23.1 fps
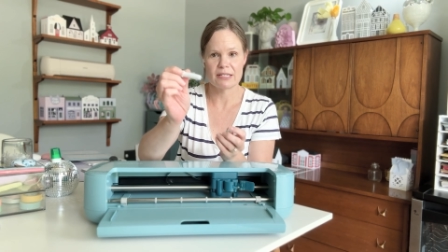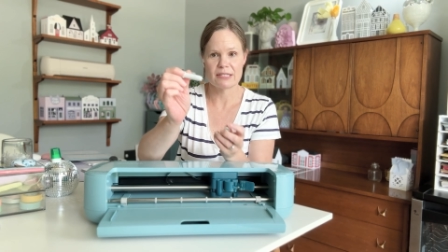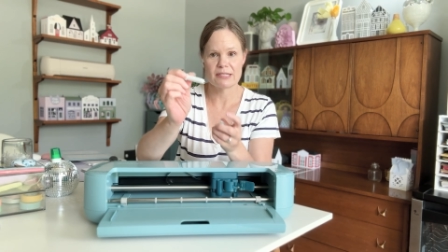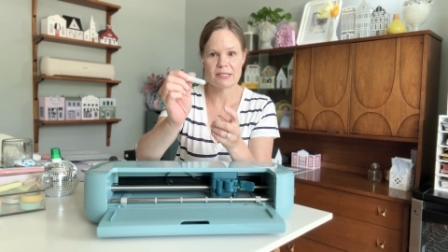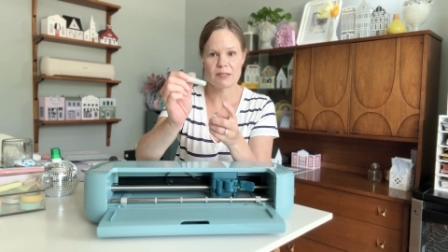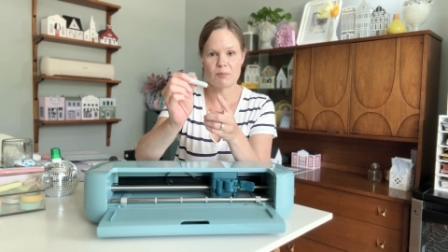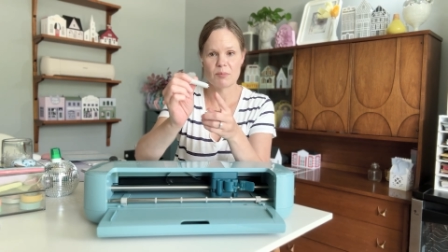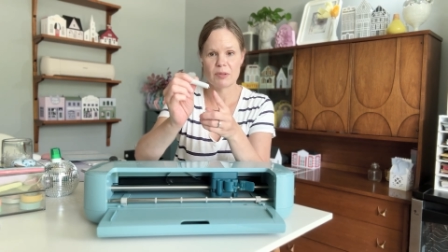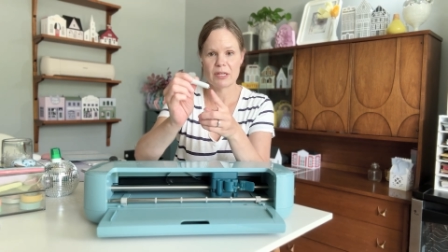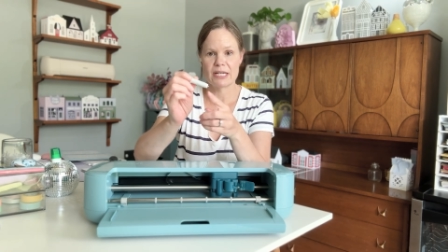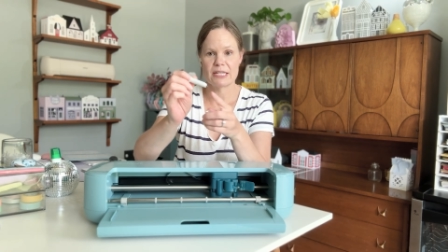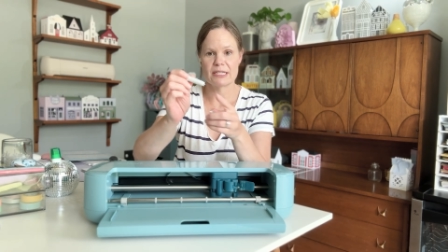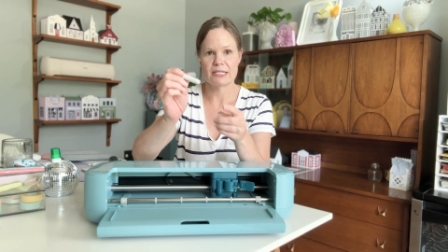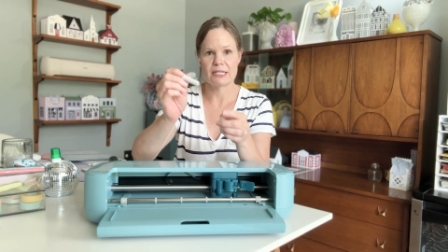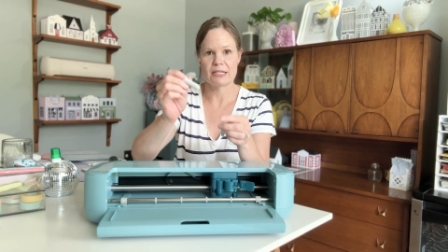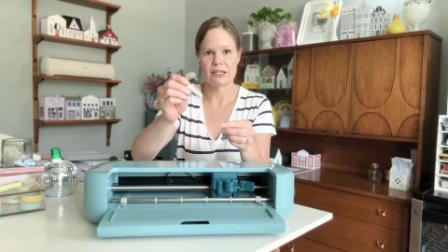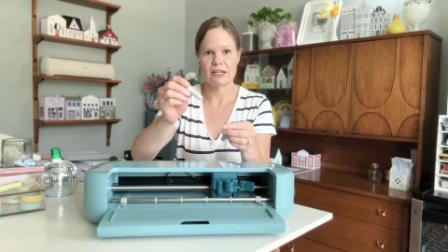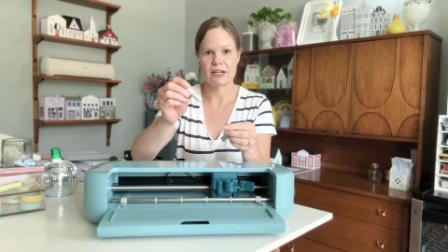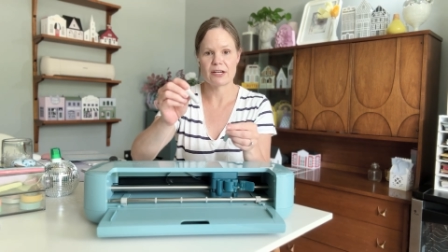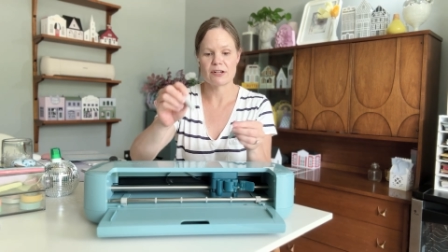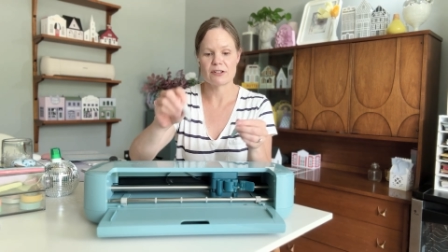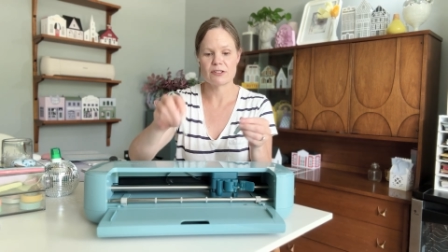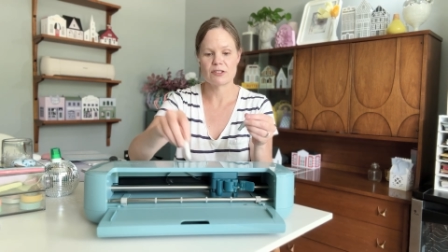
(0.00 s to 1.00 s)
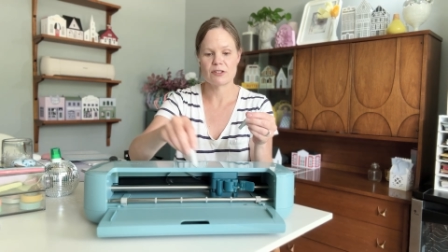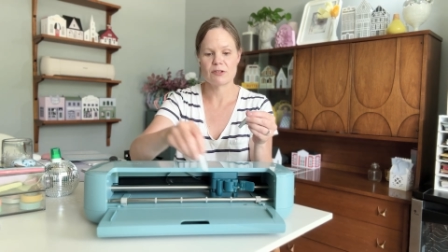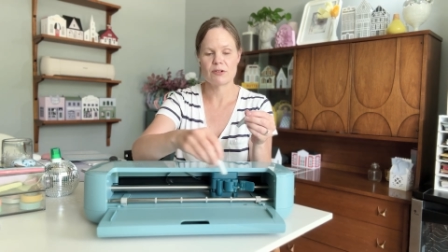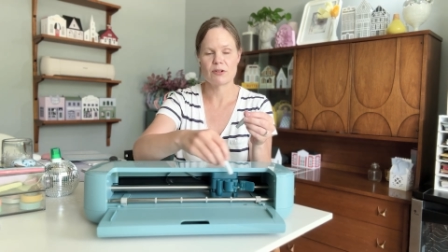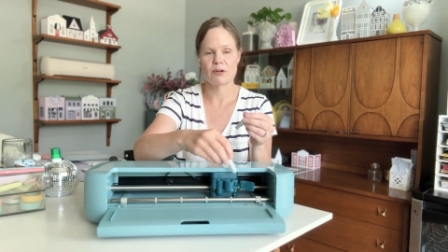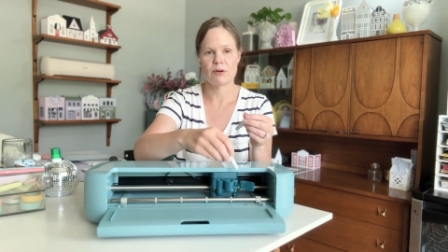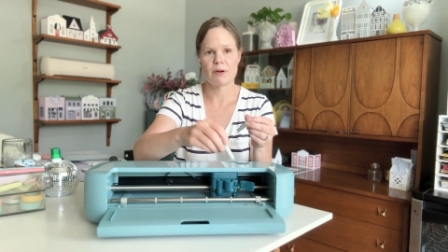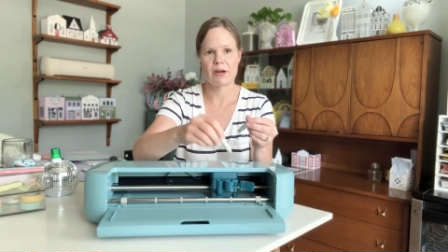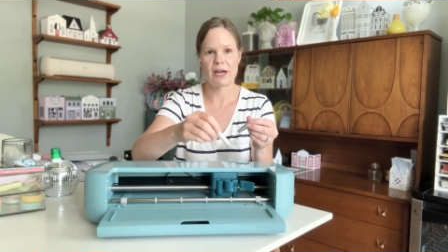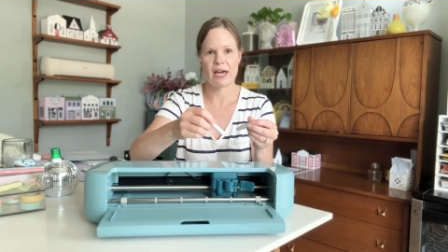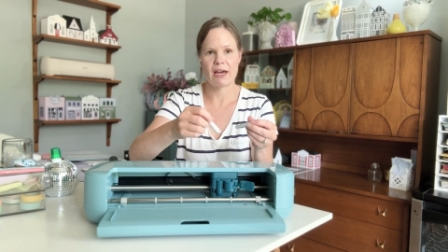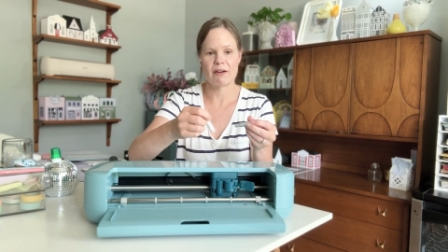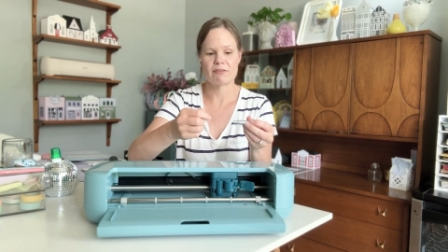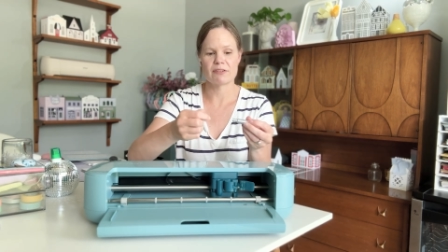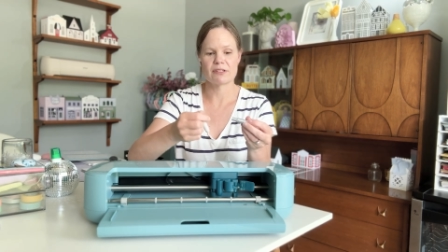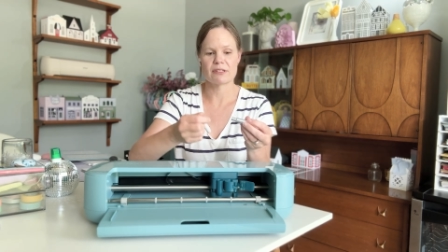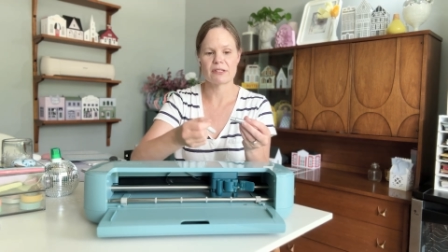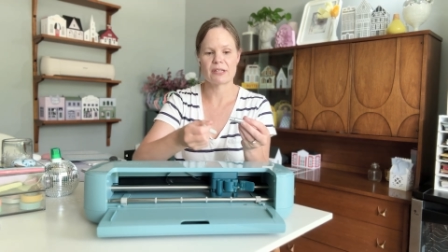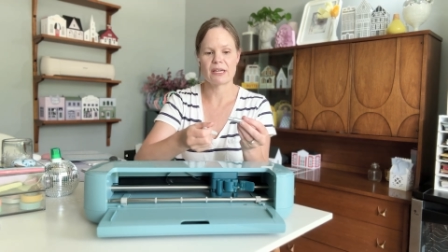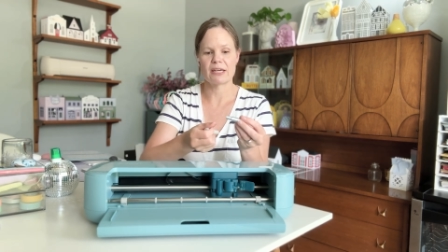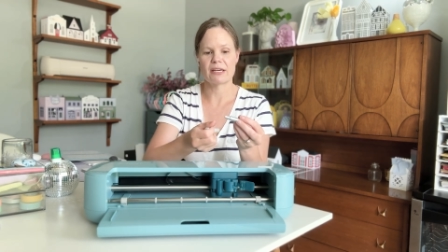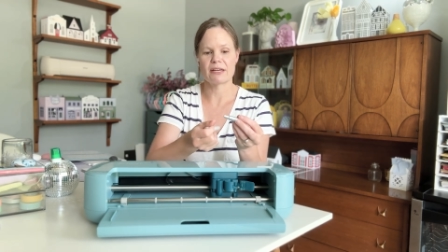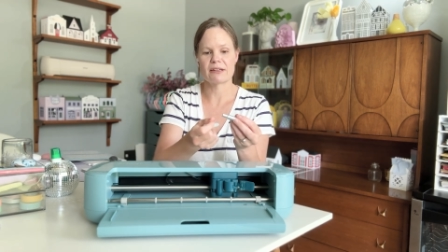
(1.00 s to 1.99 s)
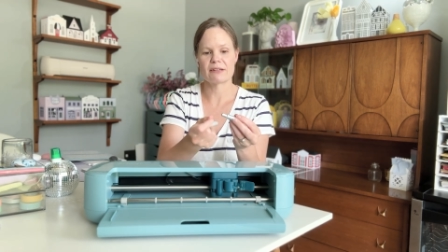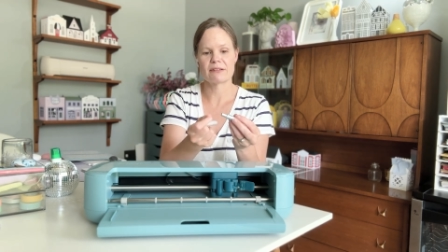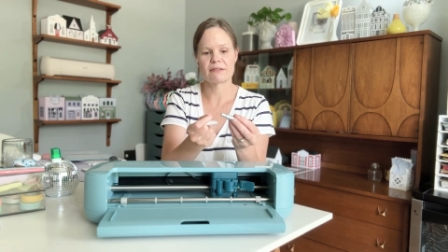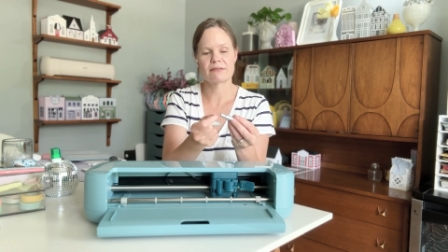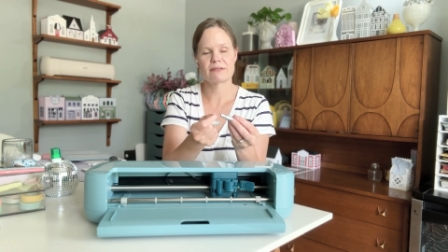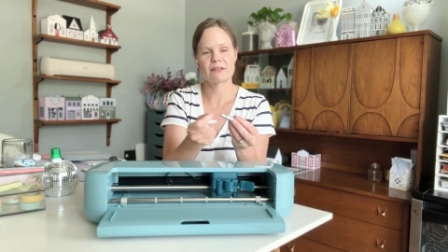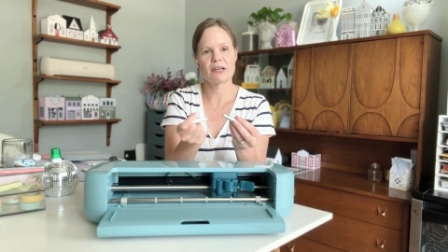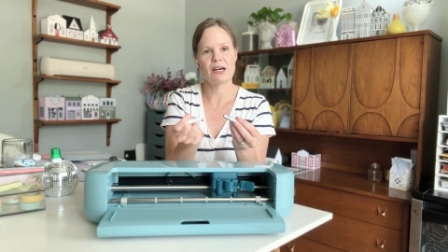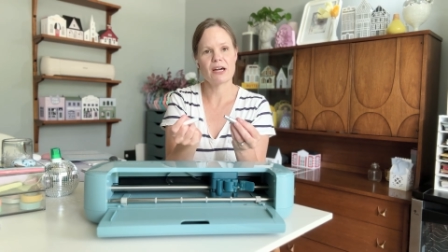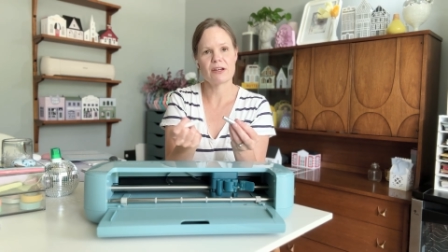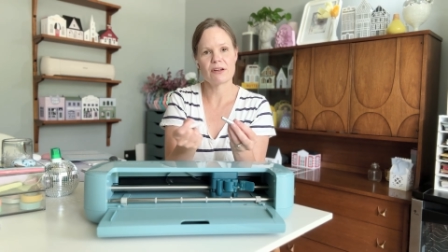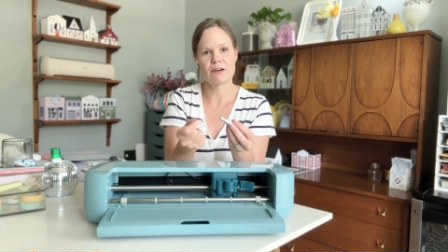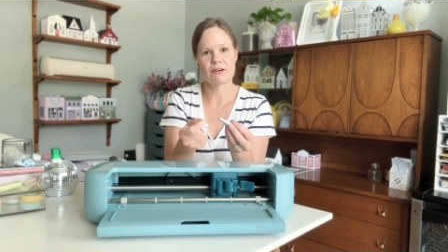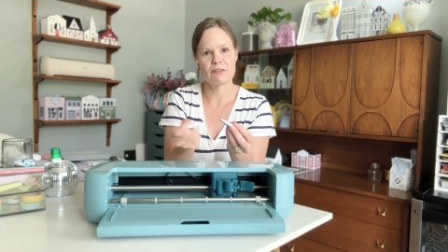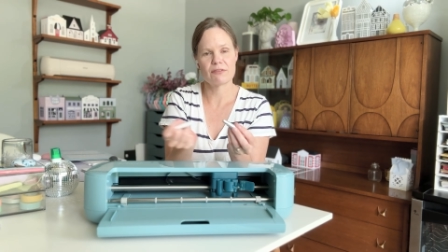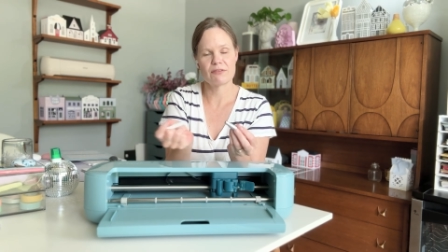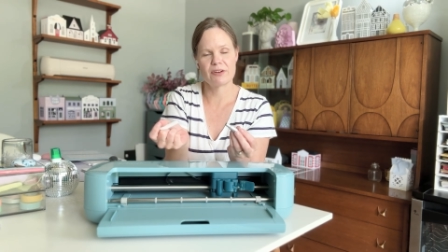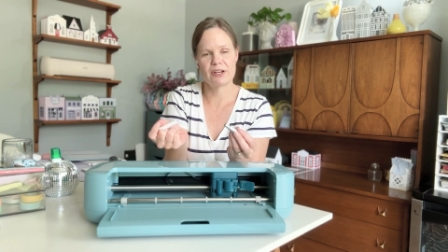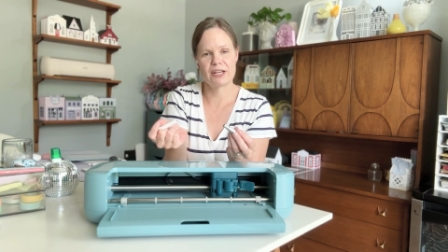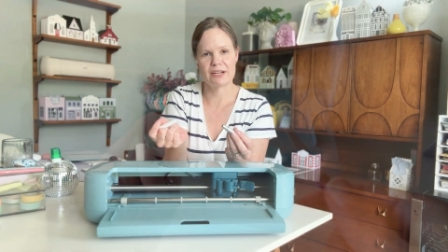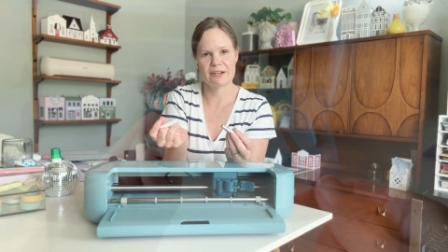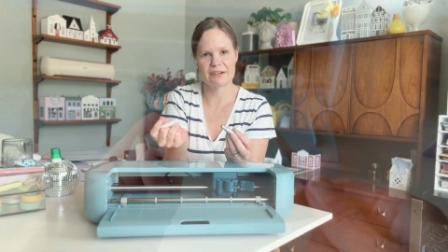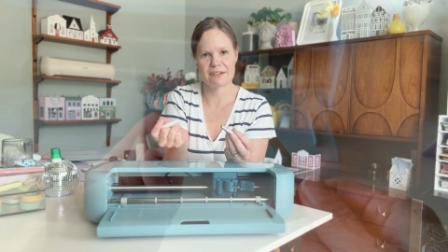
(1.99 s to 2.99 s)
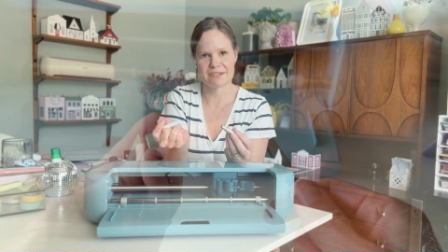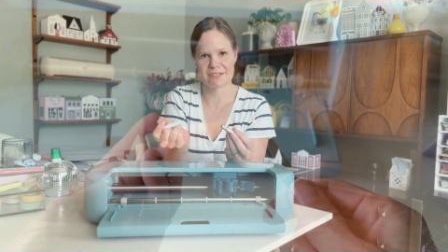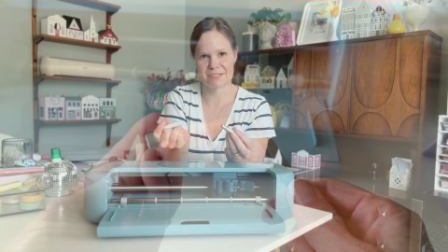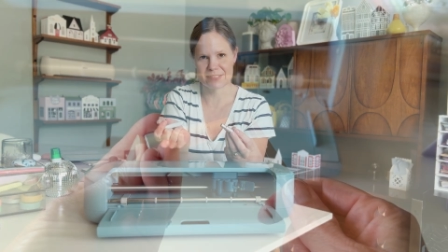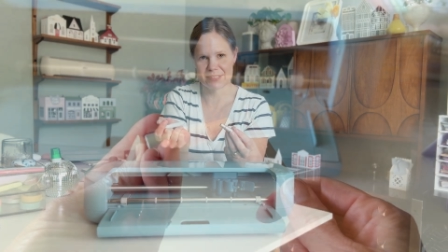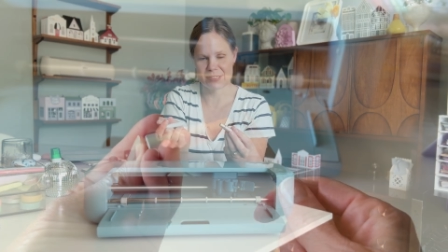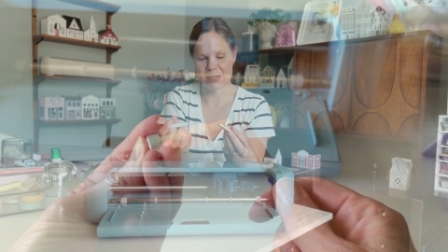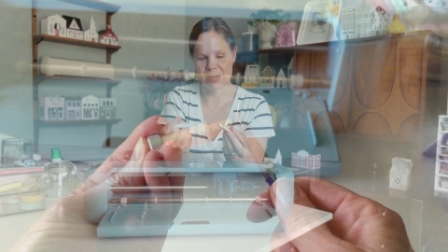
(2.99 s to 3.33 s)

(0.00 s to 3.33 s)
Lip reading: the blade's in there, so you don't have to like cut your fingers, or